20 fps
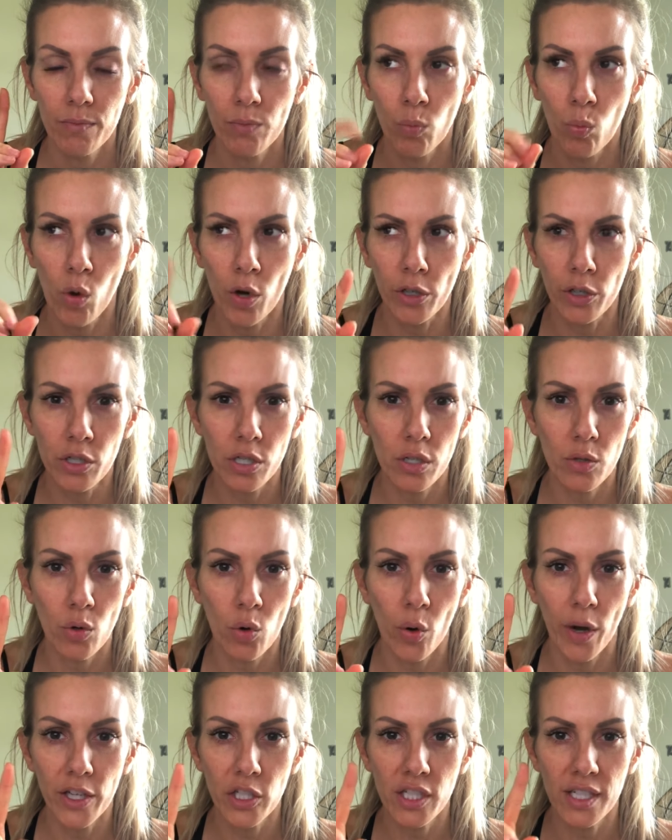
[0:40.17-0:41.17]
one or two
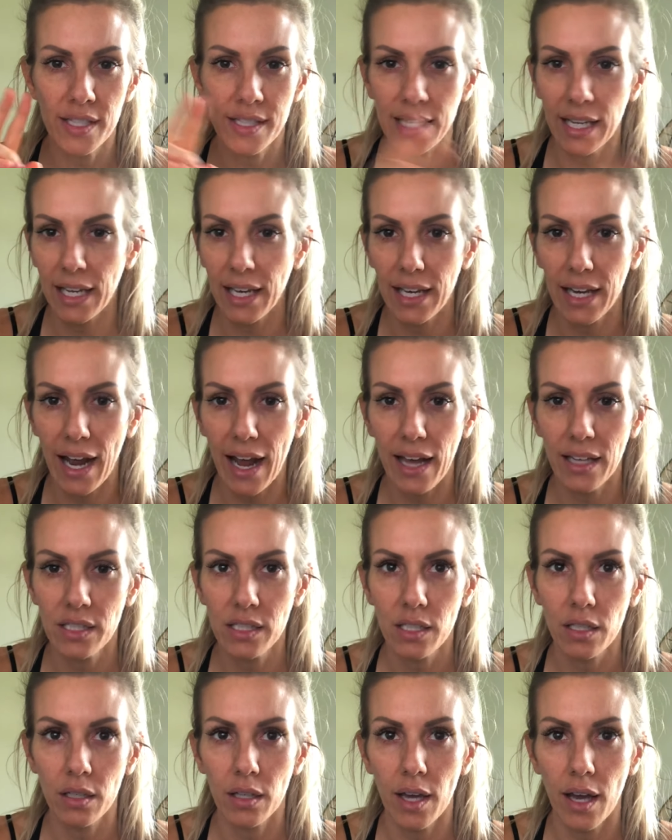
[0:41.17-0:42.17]
questions that get
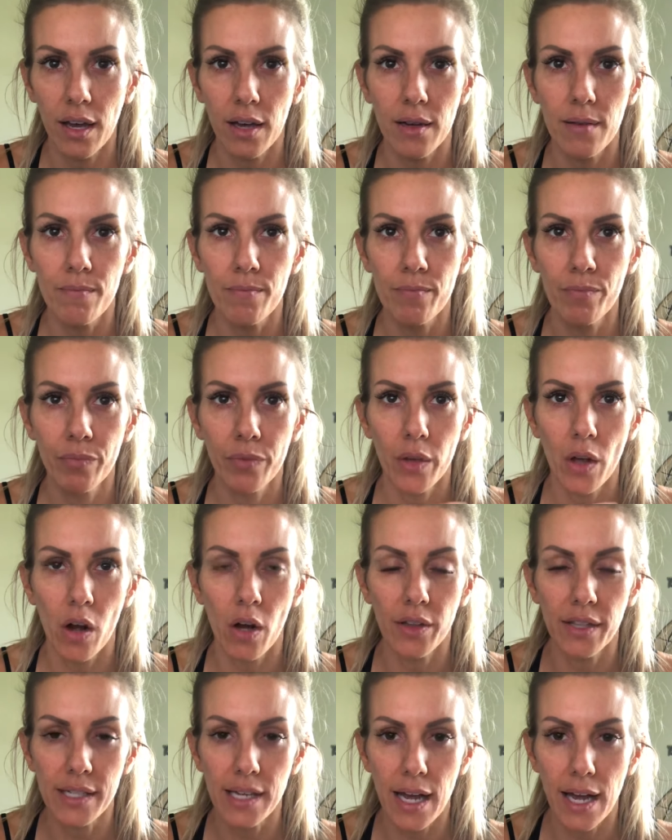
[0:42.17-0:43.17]
asked all
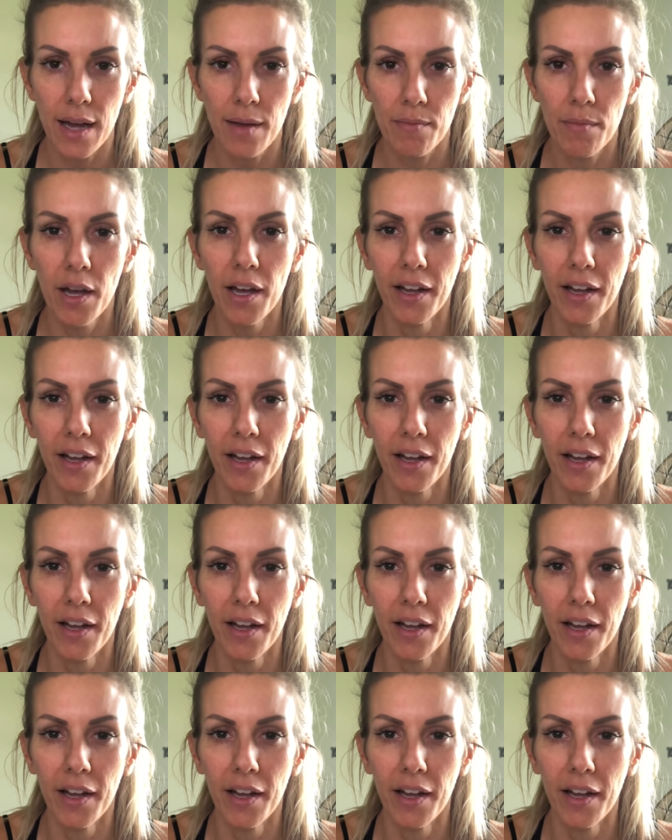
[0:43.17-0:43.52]
the time,